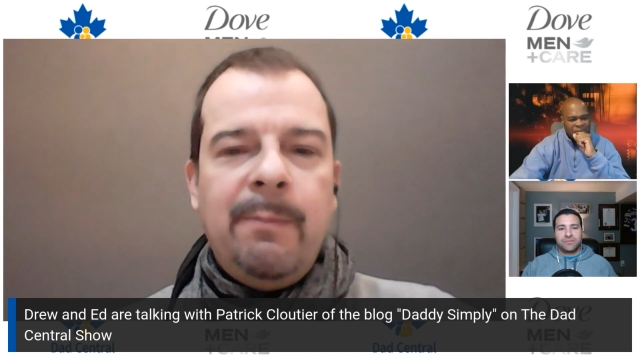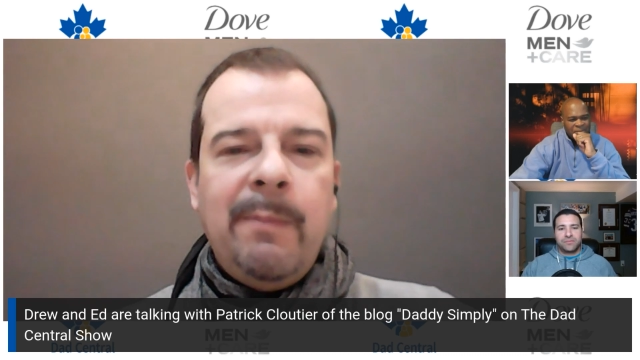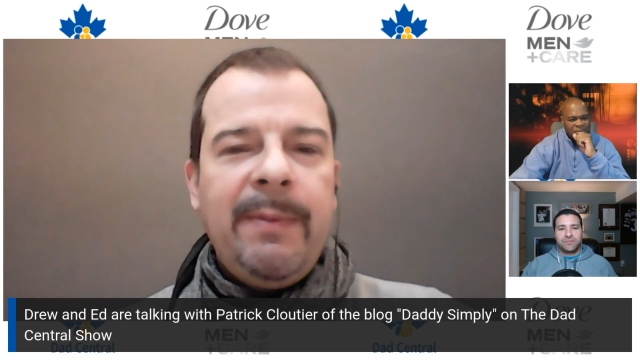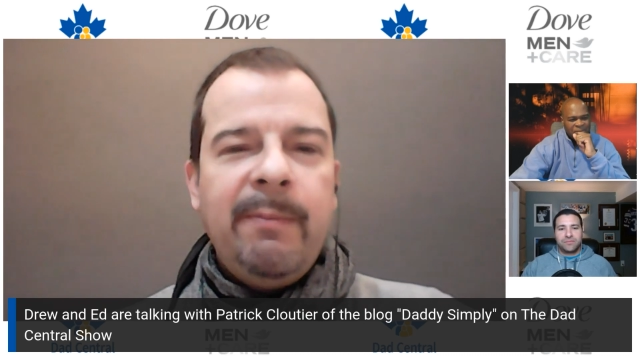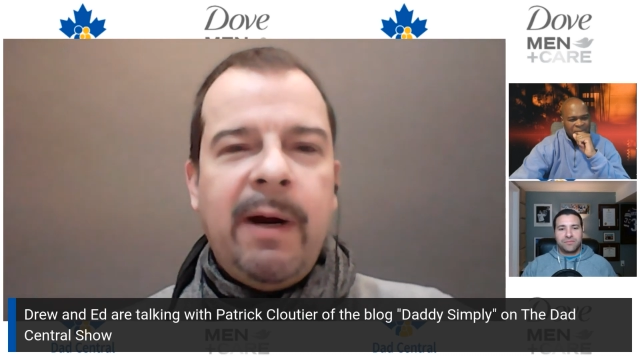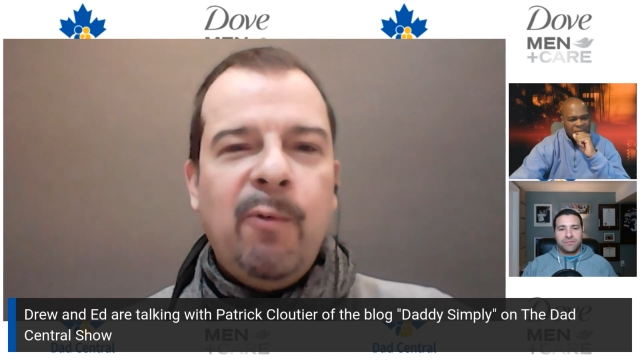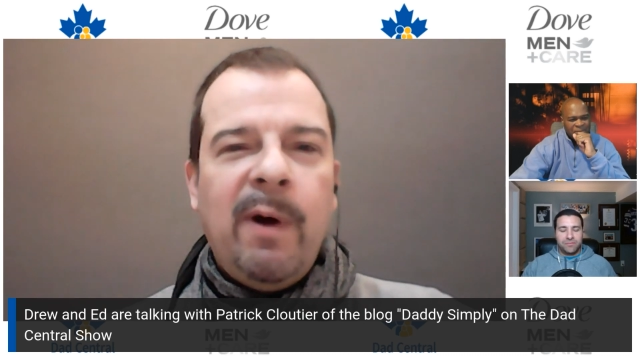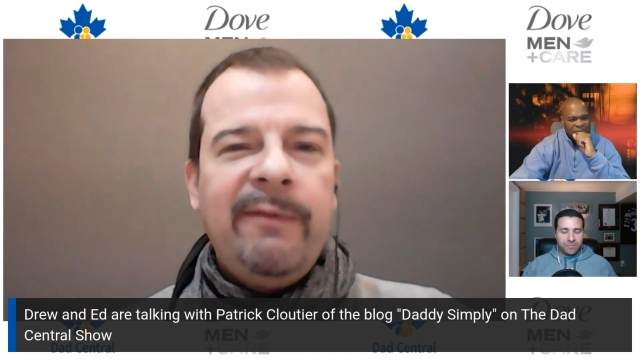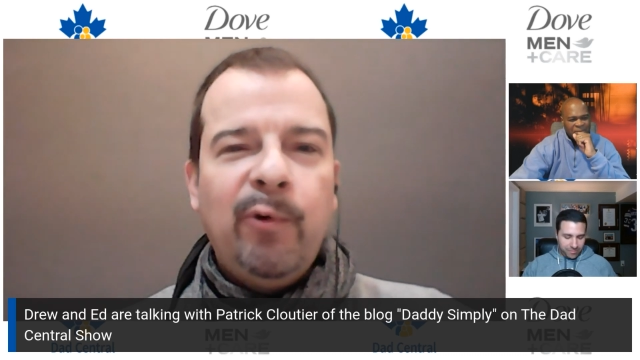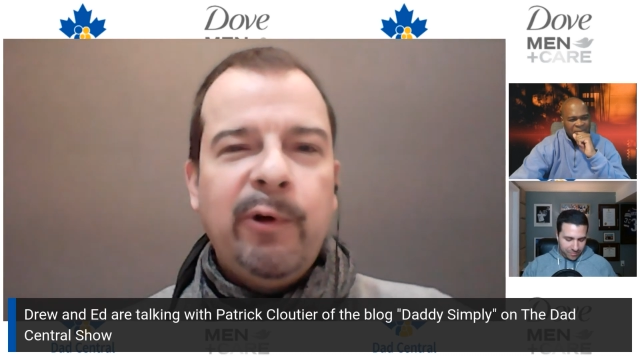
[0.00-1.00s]
Maybe my
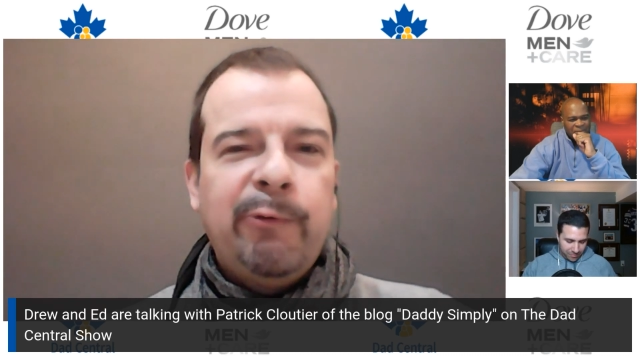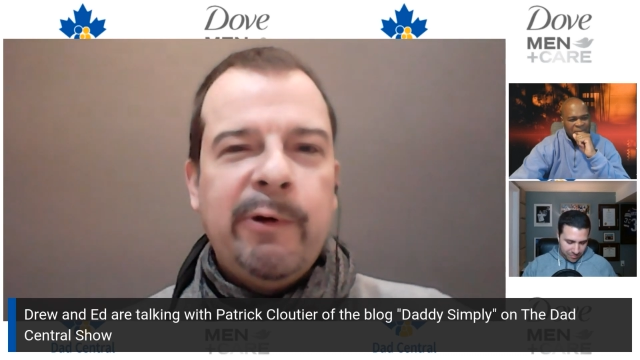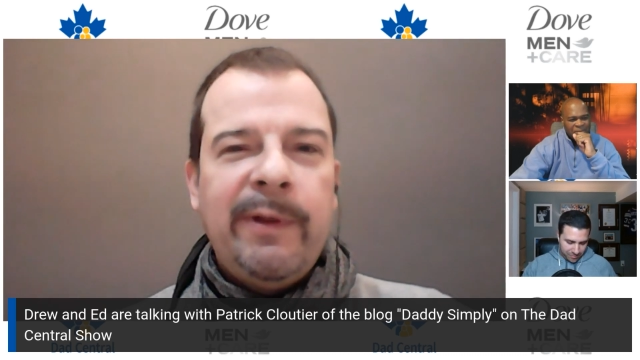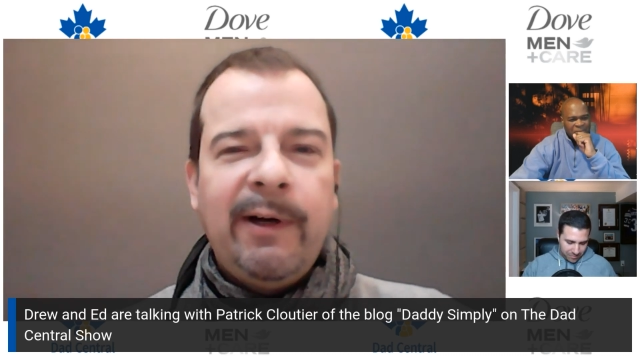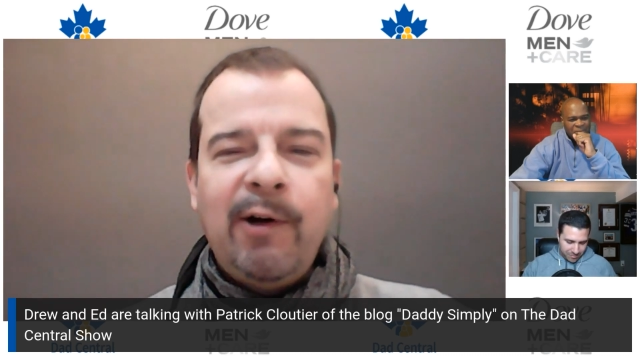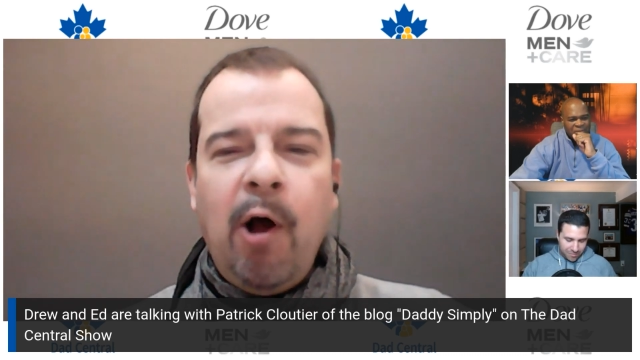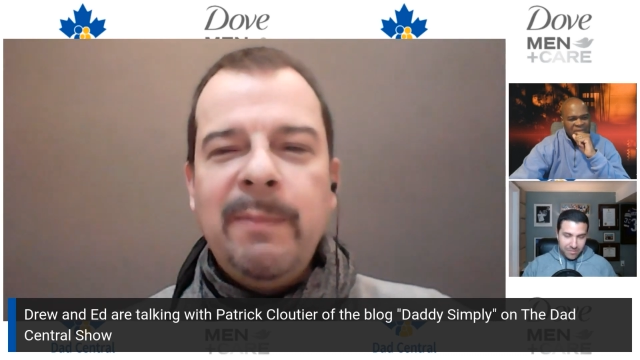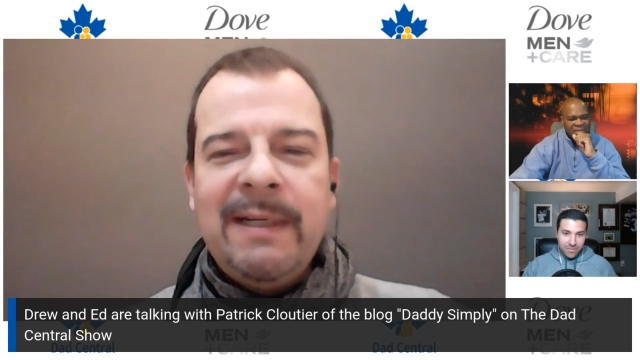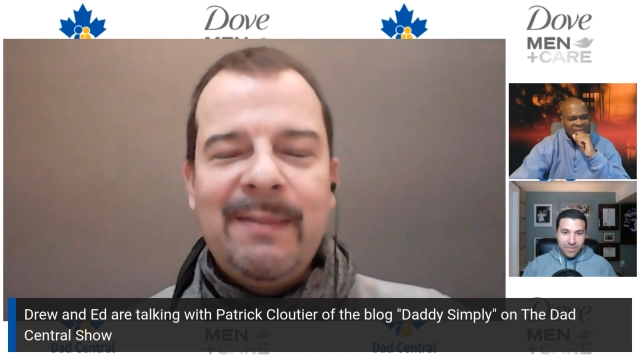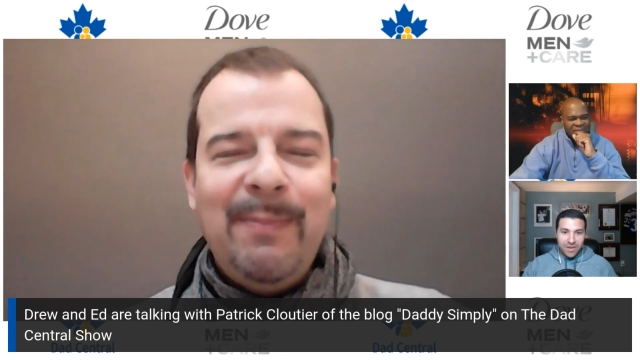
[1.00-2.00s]
wife won't agree with the
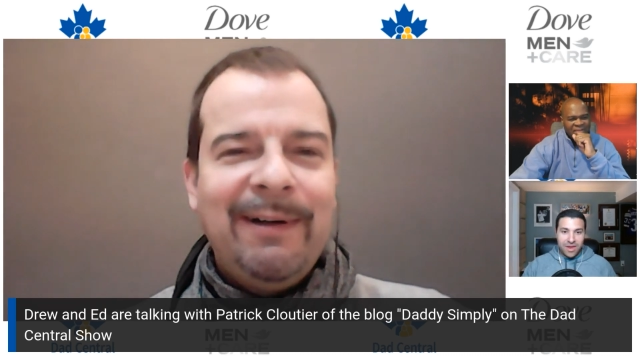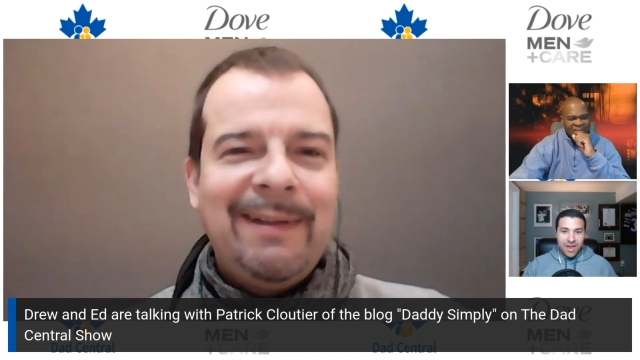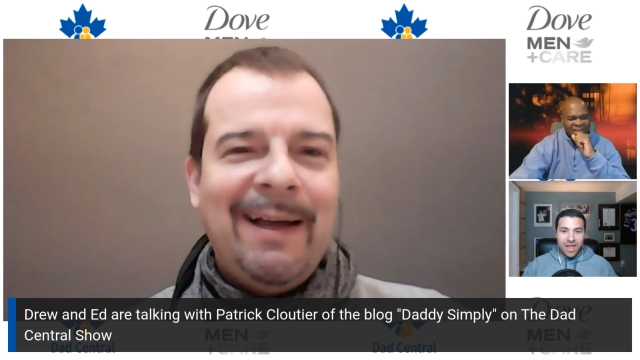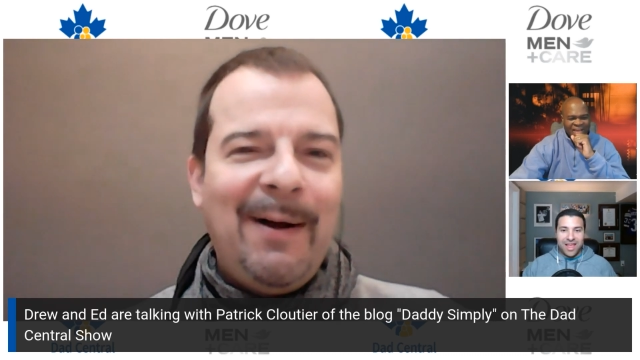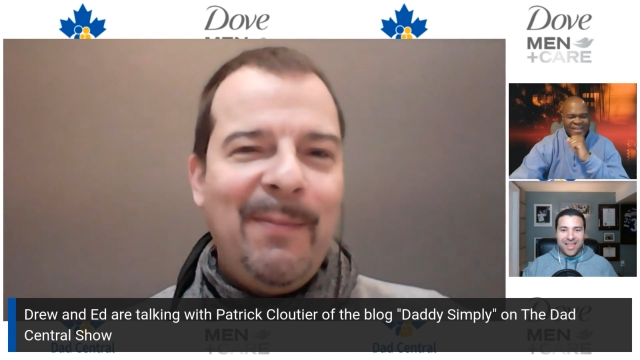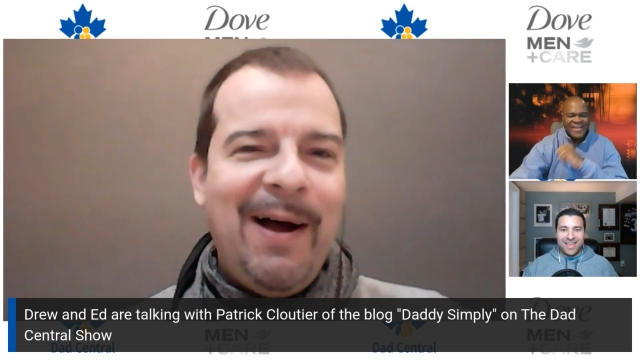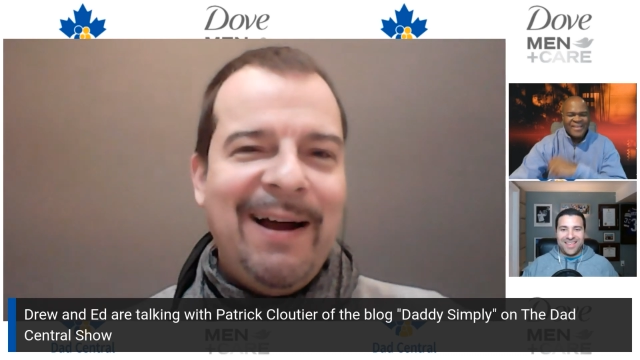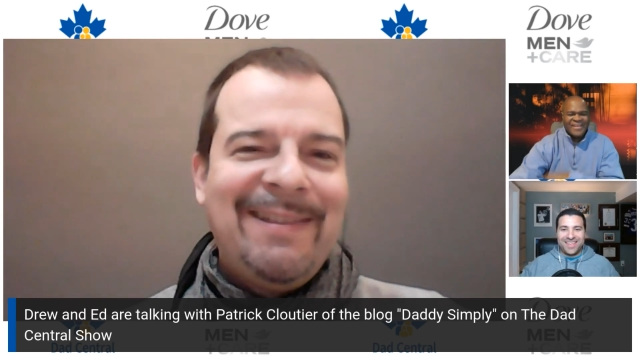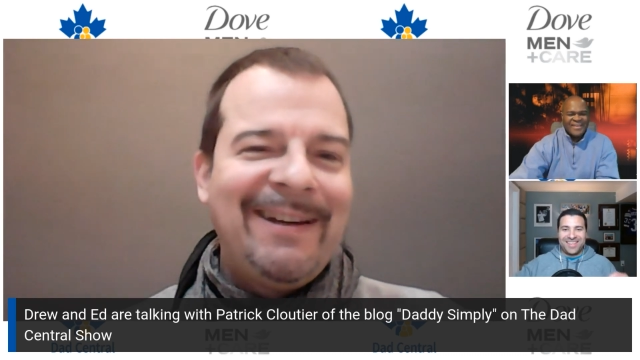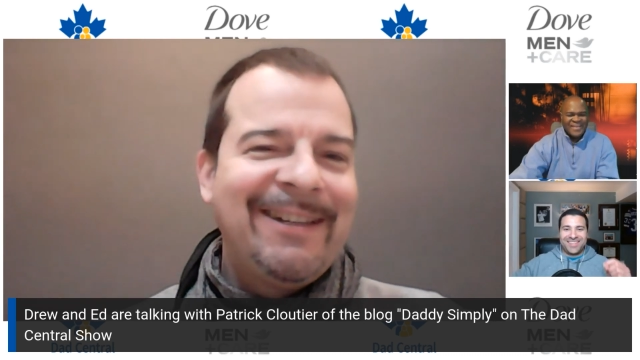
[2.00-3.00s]
calmness, but
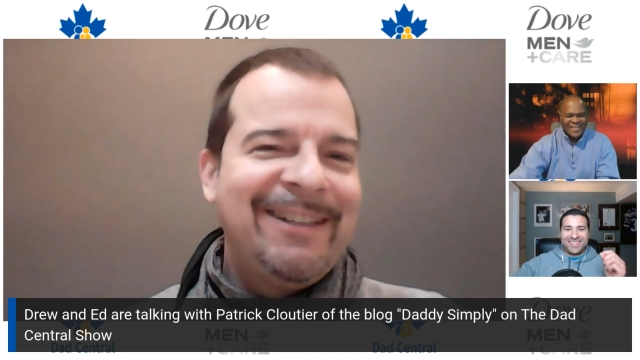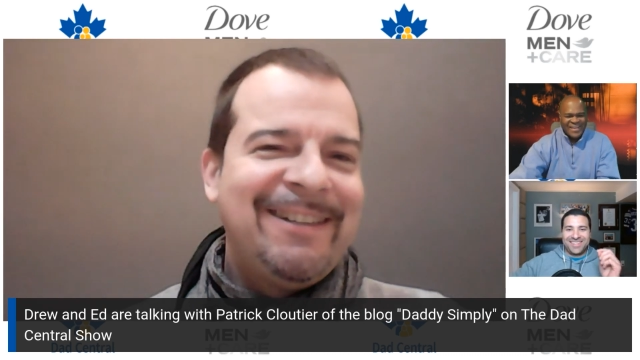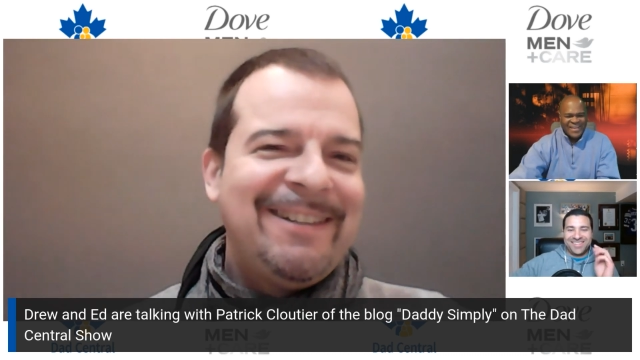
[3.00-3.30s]
I think,